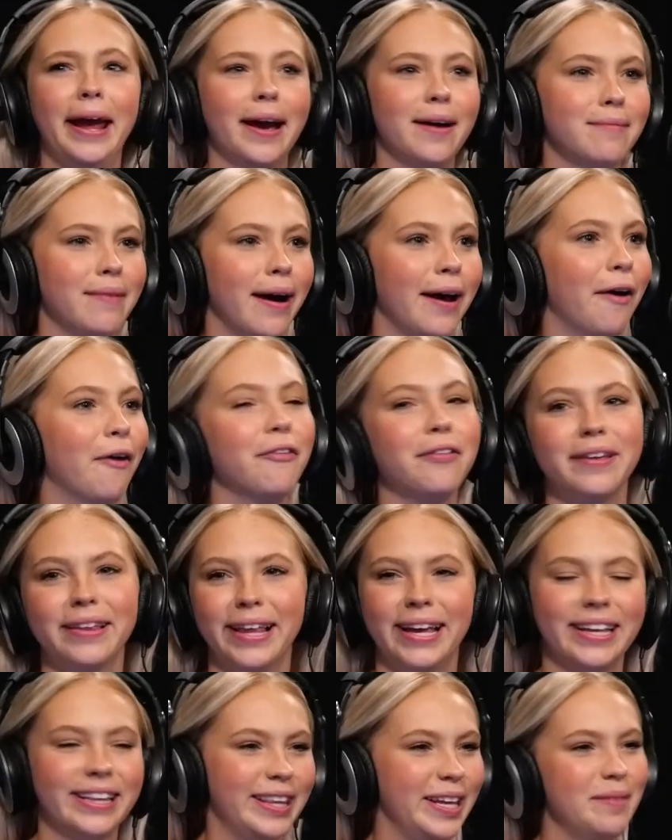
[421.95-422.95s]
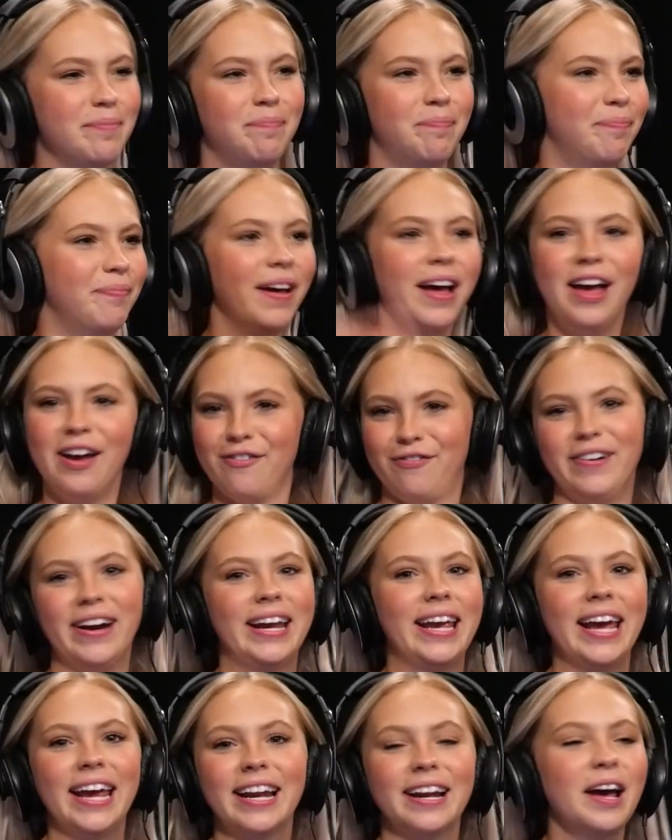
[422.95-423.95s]
am I? Only, like, the
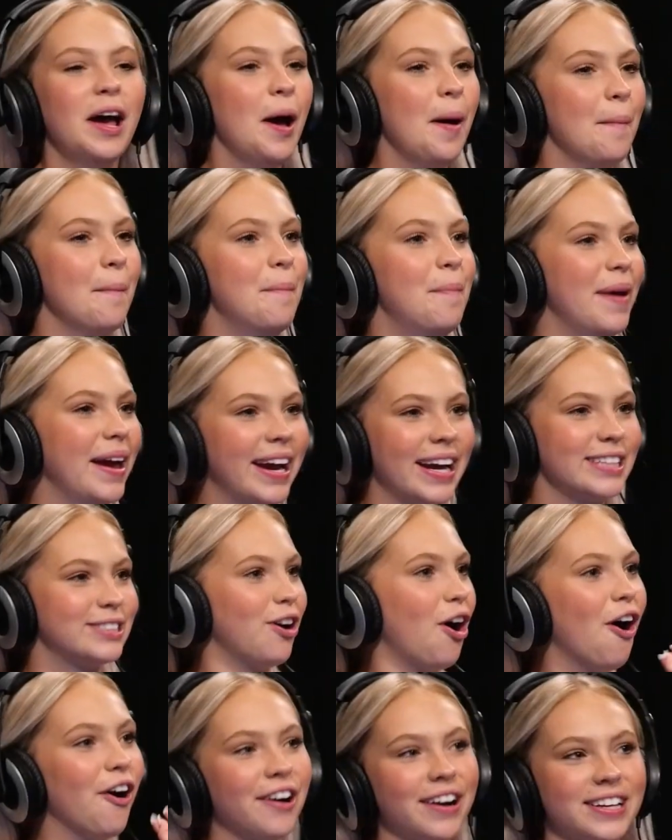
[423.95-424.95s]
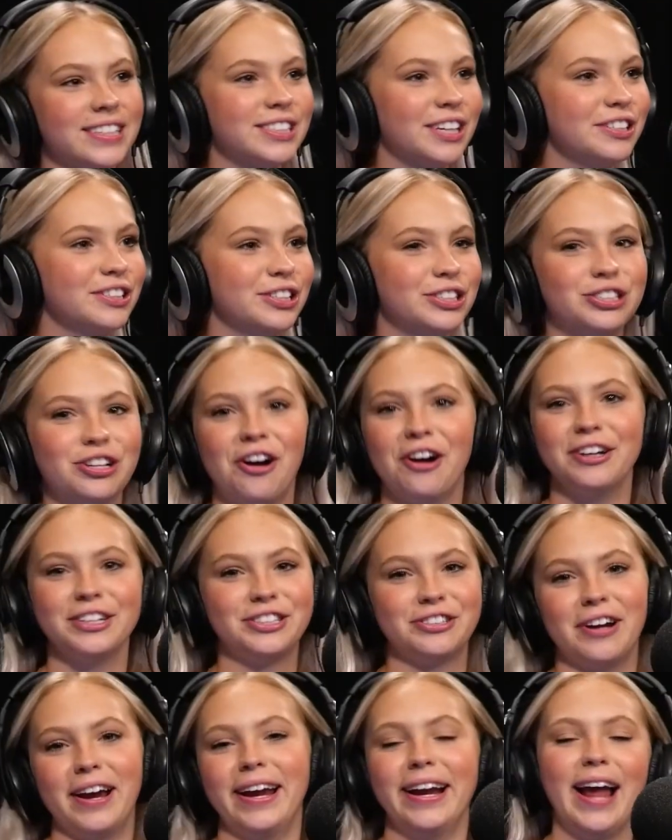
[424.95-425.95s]
freaking biggest artist on the
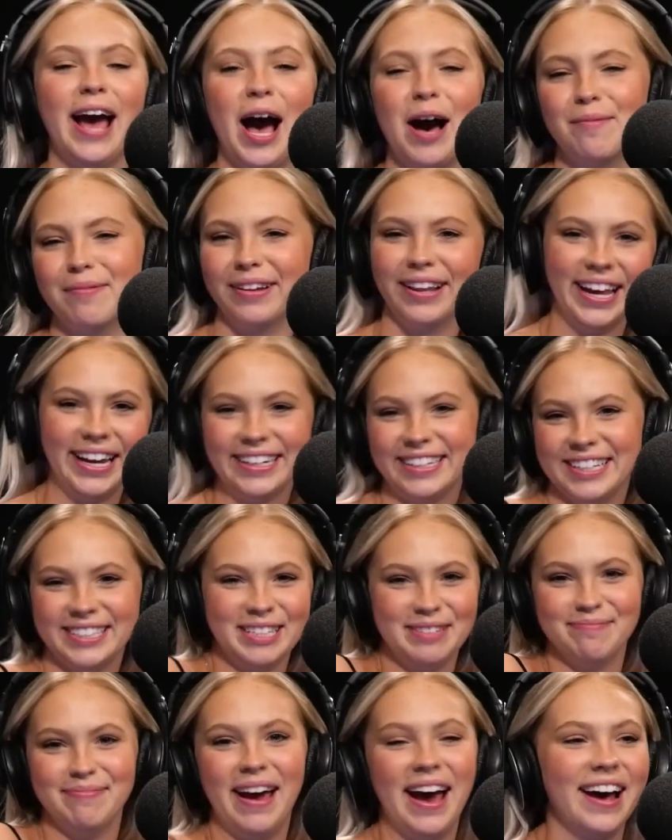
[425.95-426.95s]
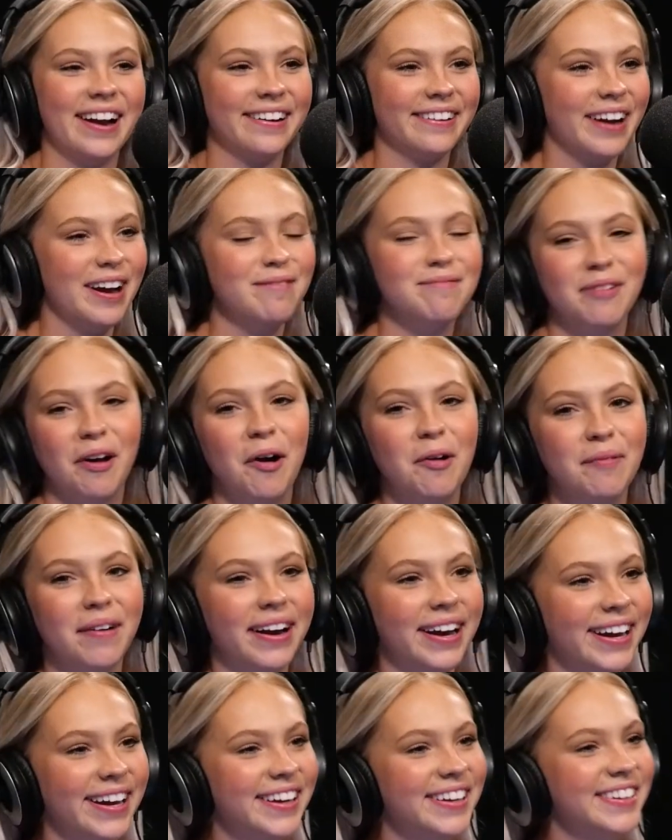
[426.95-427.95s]
charts right now. But, like, doesn't matter. I'm
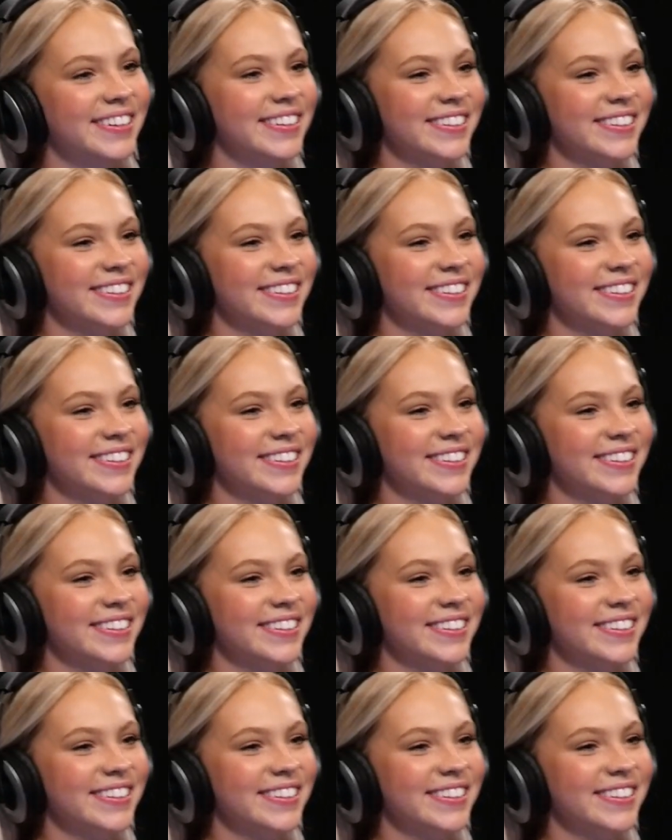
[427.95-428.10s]
nobody.